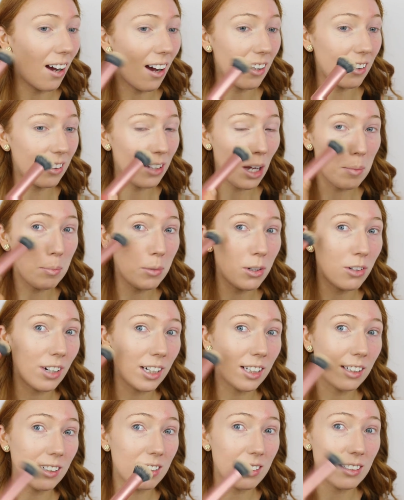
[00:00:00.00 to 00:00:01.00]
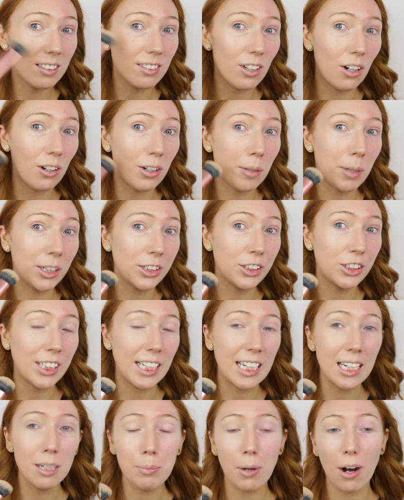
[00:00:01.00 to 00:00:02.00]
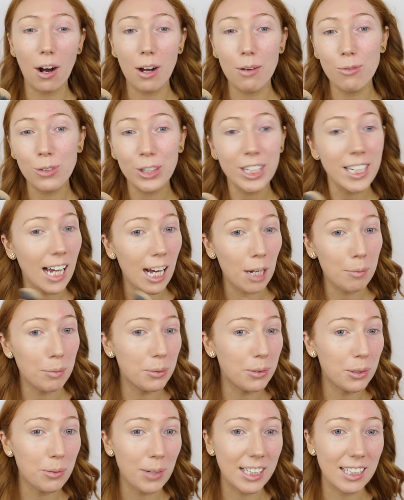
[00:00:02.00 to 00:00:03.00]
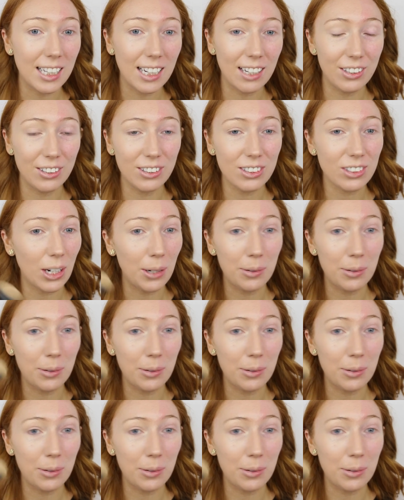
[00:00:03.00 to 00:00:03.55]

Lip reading: a lot more redness has gone on my cheek, but I'm really happy with the way that it looks.